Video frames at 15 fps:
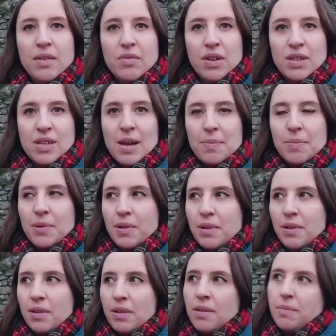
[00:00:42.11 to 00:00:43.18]
For
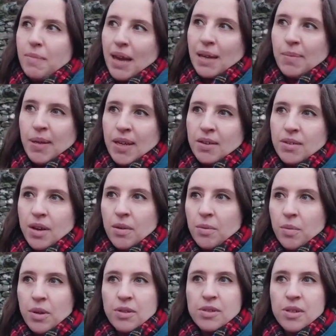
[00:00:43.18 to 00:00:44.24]
example, maybe you
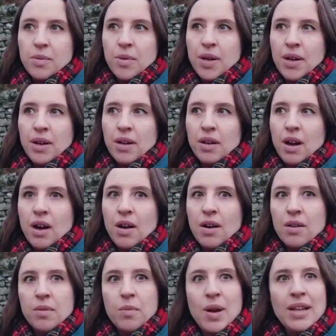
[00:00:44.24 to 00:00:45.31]
don't want to work
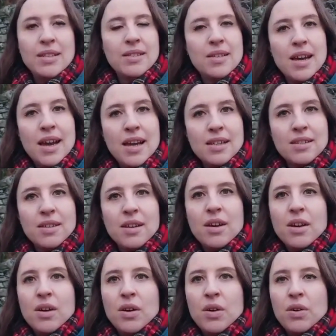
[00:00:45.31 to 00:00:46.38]
on Wednesdays,
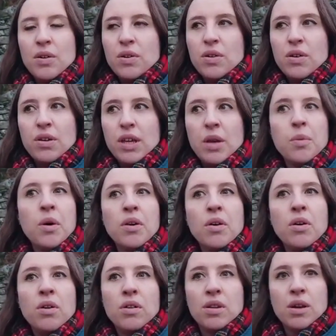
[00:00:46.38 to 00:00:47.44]
or you want
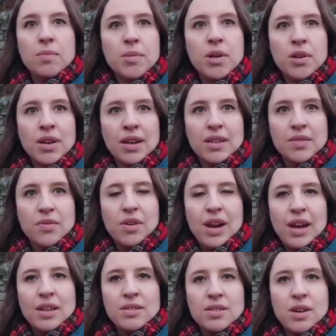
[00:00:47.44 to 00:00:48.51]
all your mornings
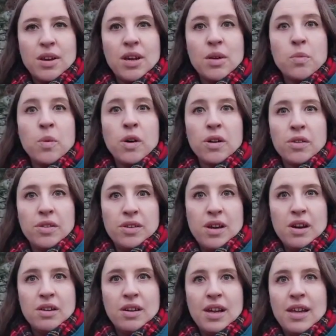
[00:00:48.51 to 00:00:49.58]
free so you can walk the
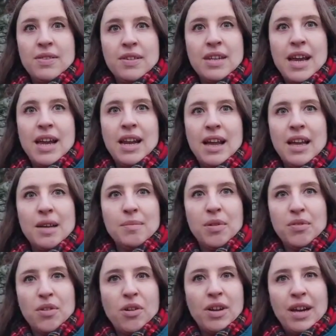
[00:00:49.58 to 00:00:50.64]
dog in the daylight
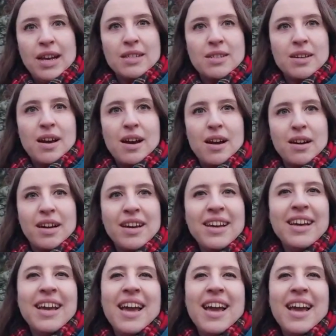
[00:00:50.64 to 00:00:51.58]
before it gets dark.